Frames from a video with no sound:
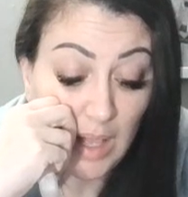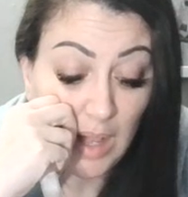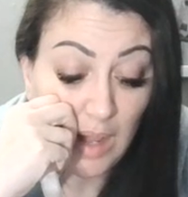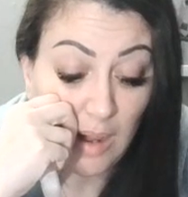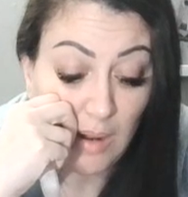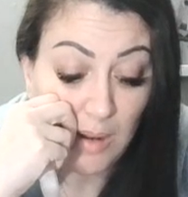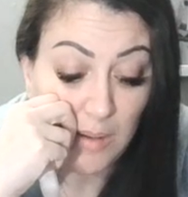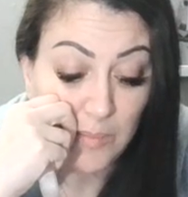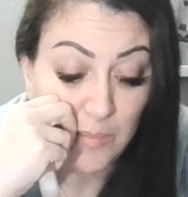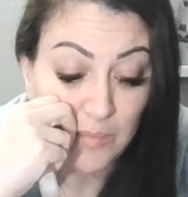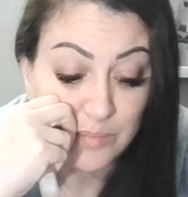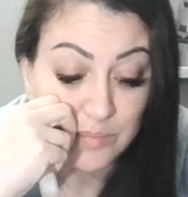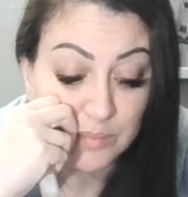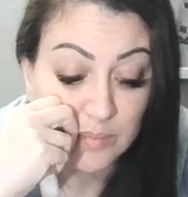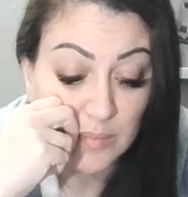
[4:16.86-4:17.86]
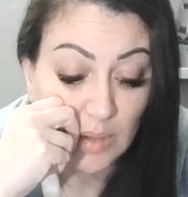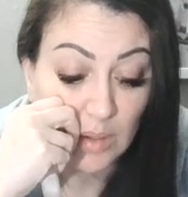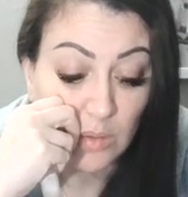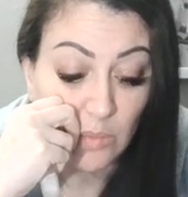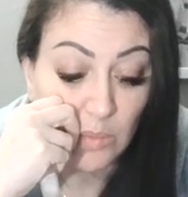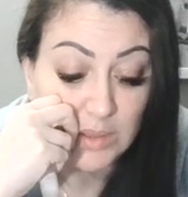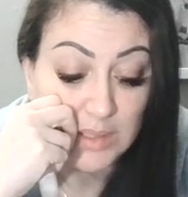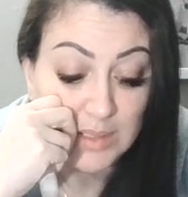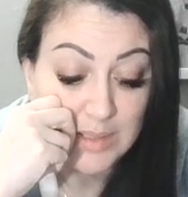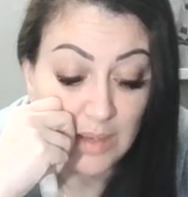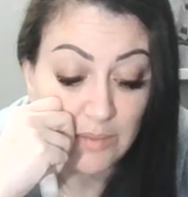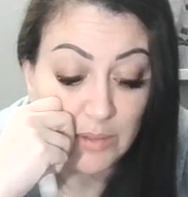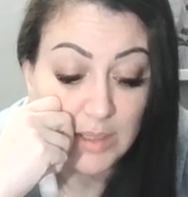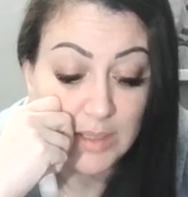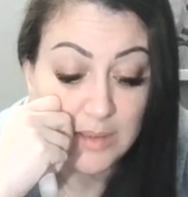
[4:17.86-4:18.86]
Um, With the
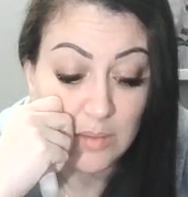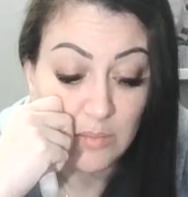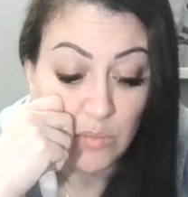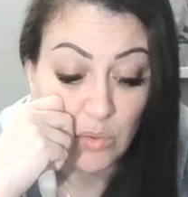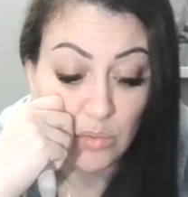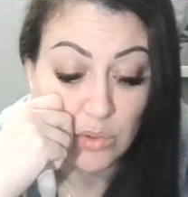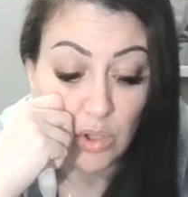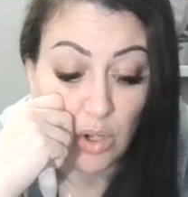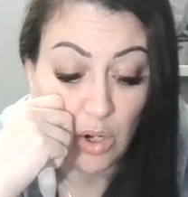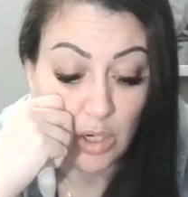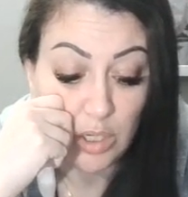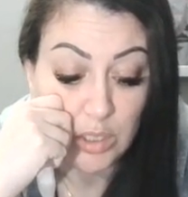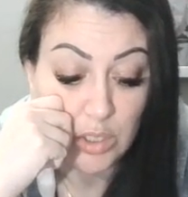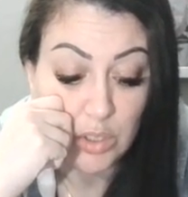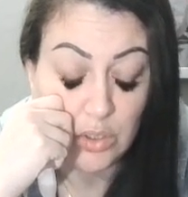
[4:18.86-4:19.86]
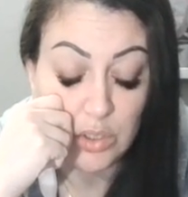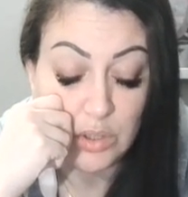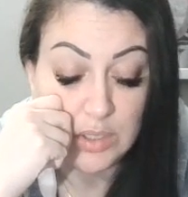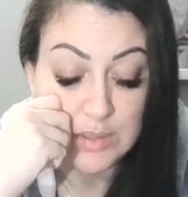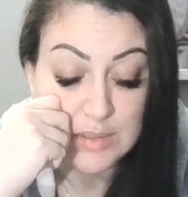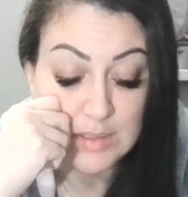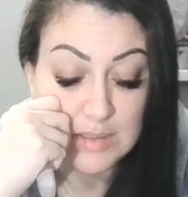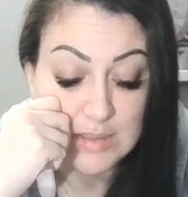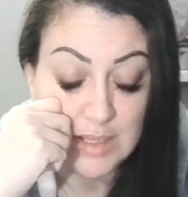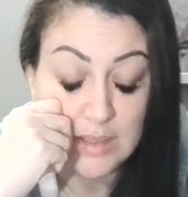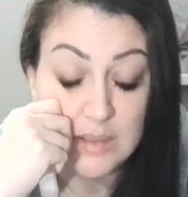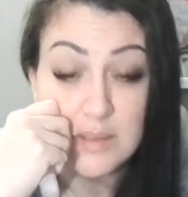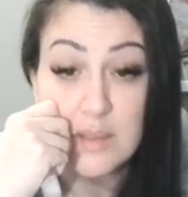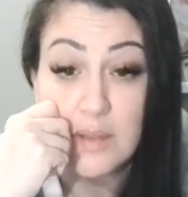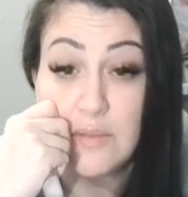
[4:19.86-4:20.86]
Devil and the Moon card, there's a
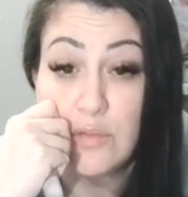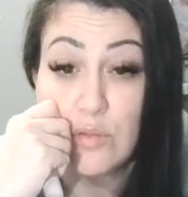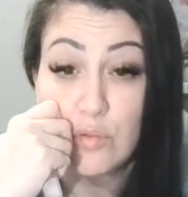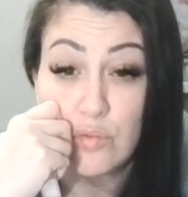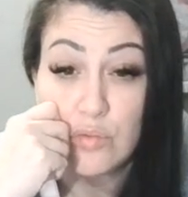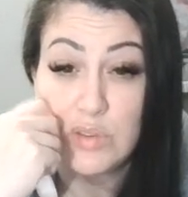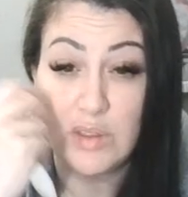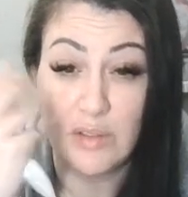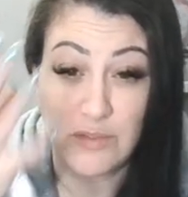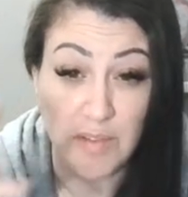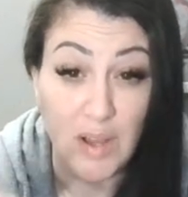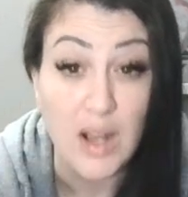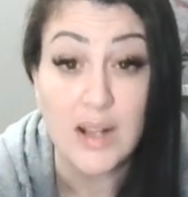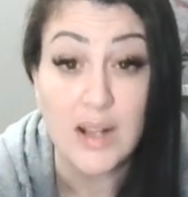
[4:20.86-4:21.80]
sense of the fog